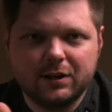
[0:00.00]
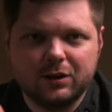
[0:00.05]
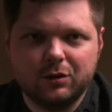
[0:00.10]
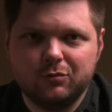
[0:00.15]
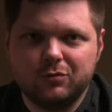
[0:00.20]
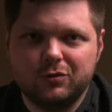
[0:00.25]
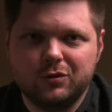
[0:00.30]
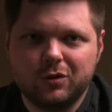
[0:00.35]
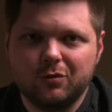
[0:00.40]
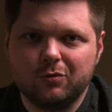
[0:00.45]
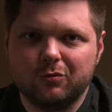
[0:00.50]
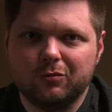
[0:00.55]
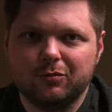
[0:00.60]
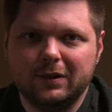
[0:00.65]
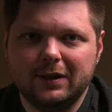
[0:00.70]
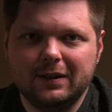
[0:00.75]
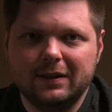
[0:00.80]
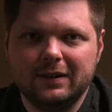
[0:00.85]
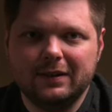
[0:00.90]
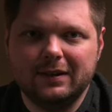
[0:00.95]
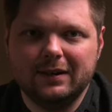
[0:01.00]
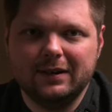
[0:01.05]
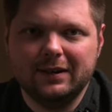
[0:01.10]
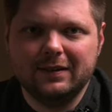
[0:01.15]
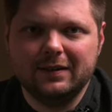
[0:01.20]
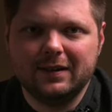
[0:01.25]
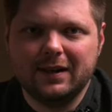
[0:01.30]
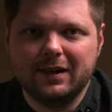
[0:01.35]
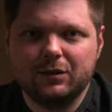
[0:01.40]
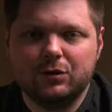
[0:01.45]
you don't really
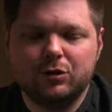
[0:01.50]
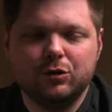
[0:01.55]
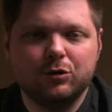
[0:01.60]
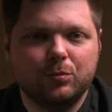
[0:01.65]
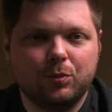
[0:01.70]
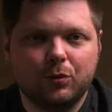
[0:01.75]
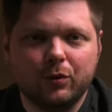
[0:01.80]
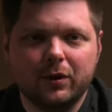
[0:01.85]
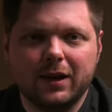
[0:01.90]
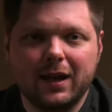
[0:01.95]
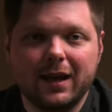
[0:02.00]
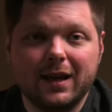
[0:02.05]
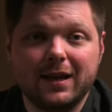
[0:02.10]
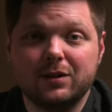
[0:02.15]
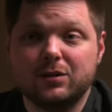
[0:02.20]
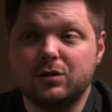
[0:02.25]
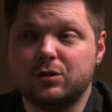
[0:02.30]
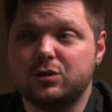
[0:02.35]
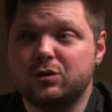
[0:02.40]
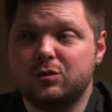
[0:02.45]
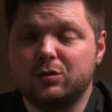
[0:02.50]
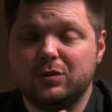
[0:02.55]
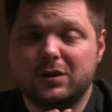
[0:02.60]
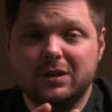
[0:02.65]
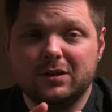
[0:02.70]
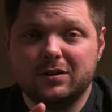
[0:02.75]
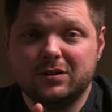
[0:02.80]
need that 2.8 to shoot the